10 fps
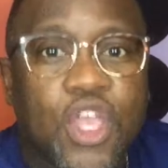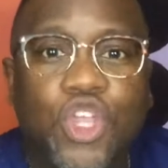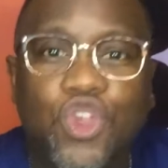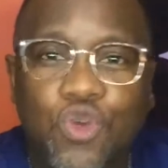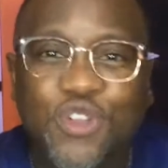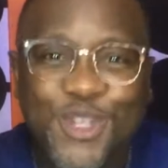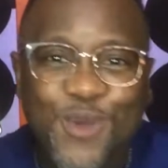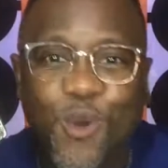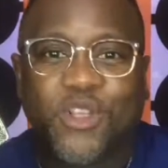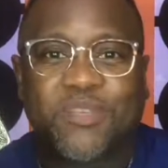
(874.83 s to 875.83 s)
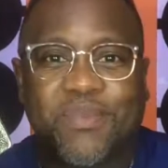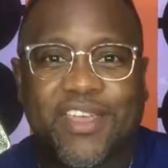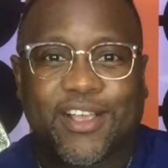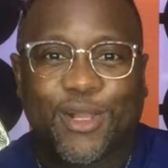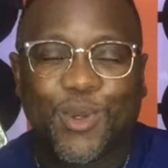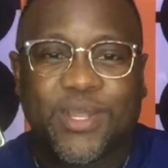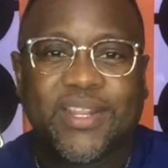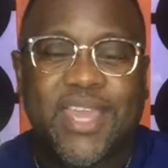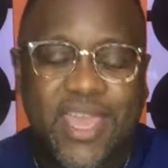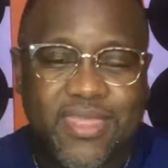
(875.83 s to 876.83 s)
you do want to be
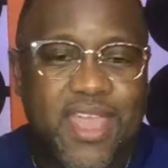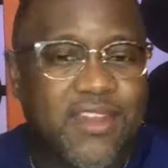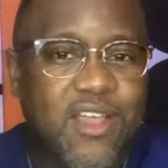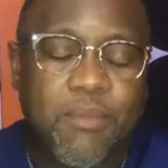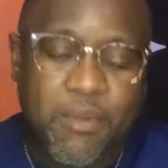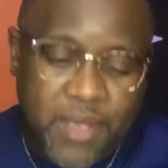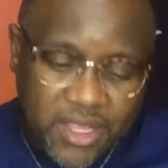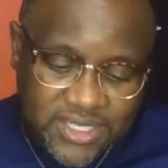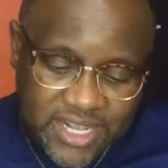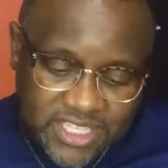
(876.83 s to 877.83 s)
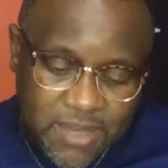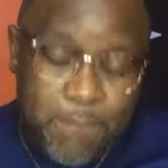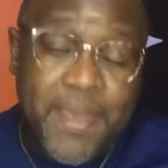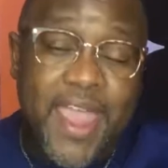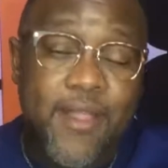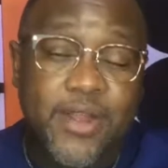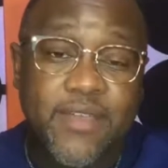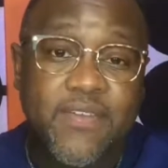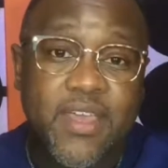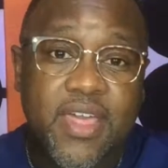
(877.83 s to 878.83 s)
included in that number, because it is
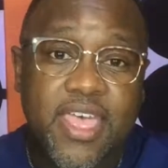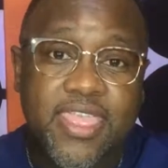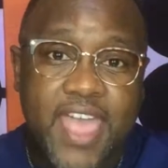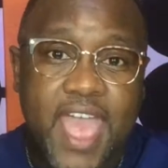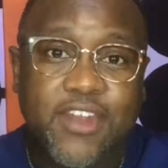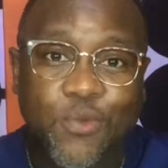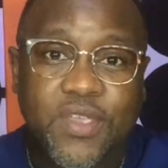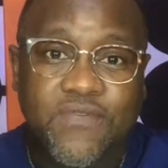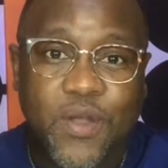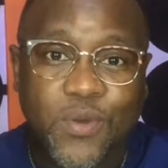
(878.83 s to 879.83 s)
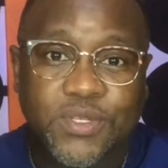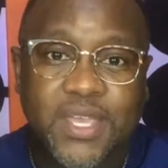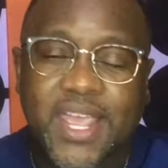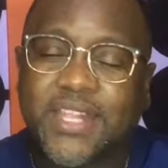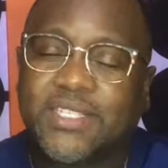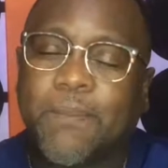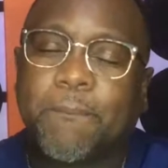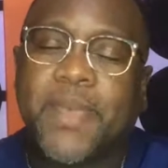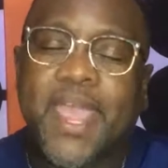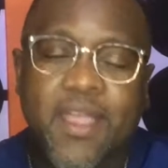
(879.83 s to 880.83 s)
imperative that we vote. It is
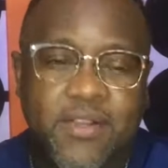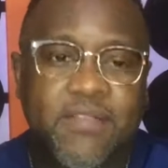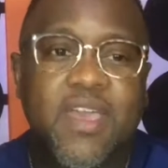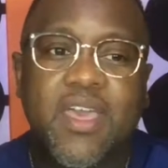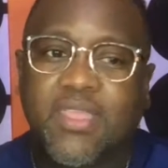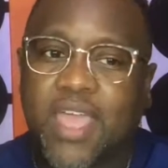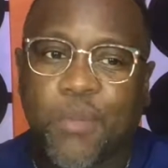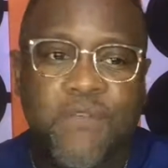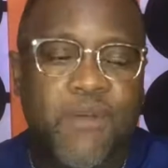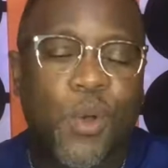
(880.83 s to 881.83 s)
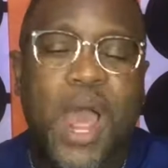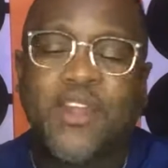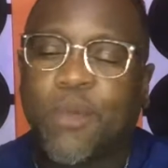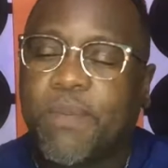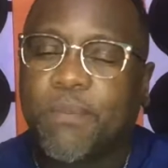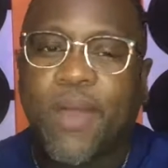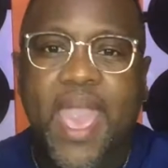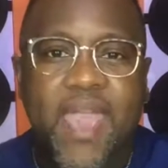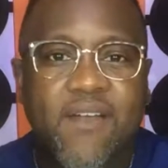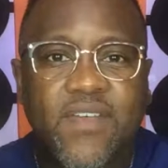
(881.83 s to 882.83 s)
imperative that we vote. I know people
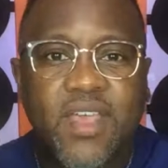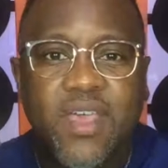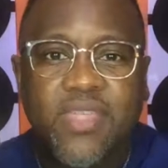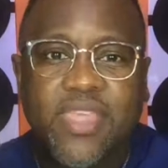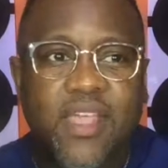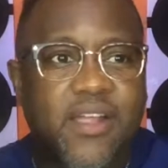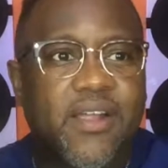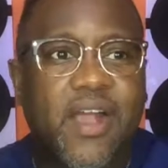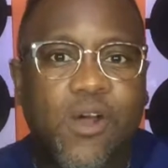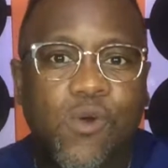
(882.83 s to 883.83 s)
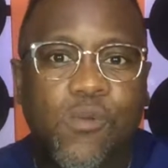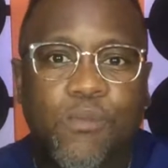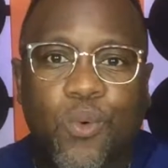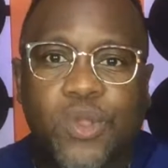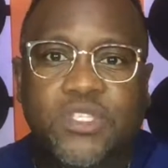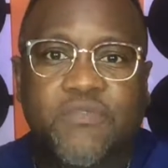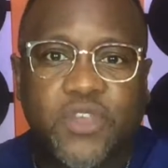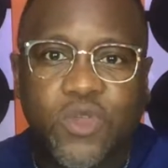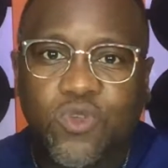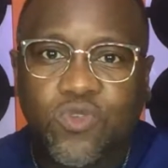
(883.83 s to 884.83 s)
have their own points of
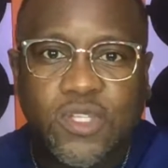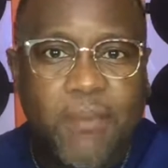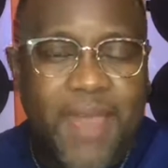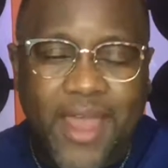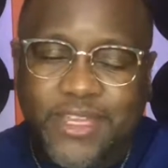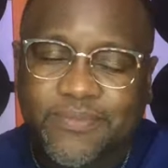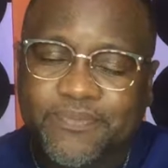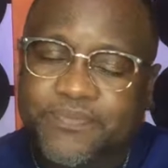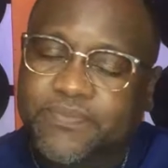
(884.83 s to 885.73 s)
views about it.